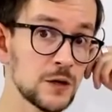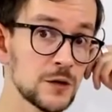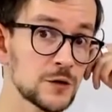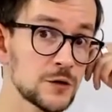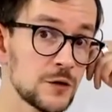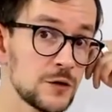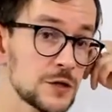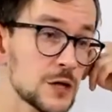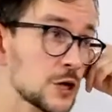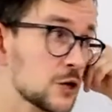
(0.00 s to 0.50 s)

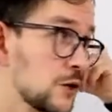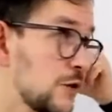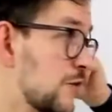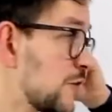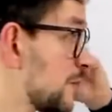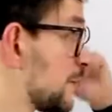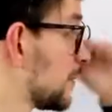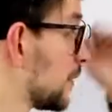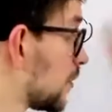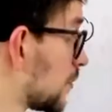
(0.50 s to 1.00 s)
So it's actually
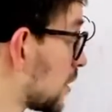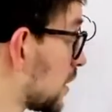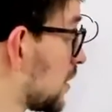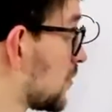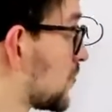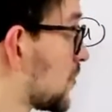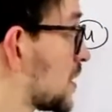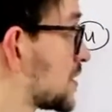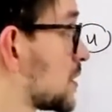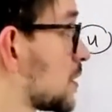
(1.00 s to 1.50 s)

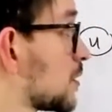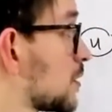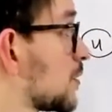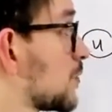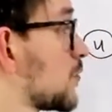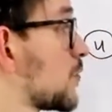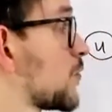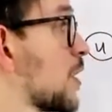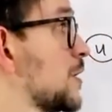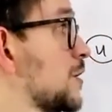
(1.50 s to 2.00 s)
really fast
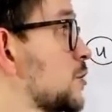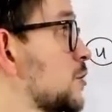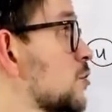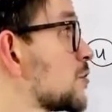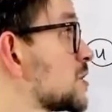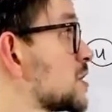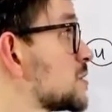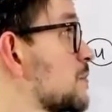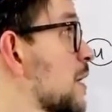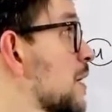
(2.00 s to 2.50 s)
algorithm for finding
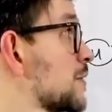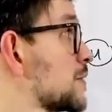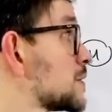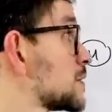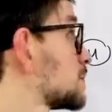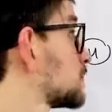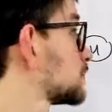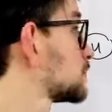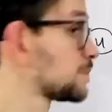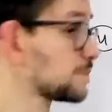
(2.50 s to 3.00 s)
shortest
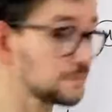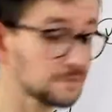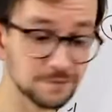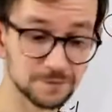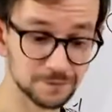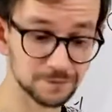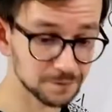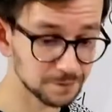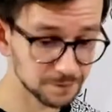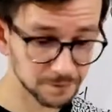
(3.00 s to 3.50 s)
paths.
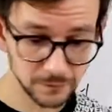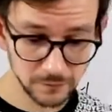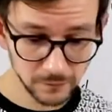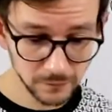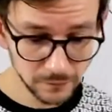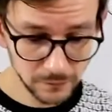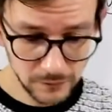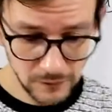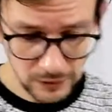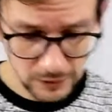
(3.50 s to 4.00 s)

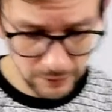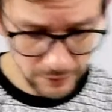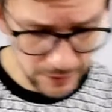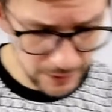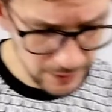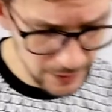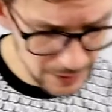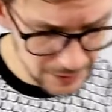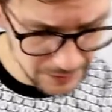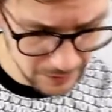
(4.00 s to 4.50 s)

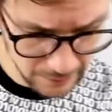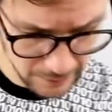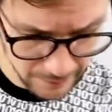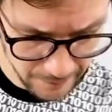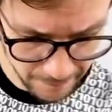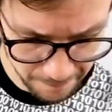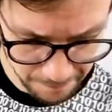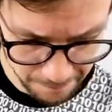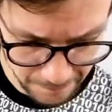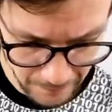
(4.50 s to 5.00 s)
Very nice
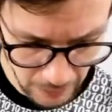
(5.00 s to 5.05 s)
algorithm.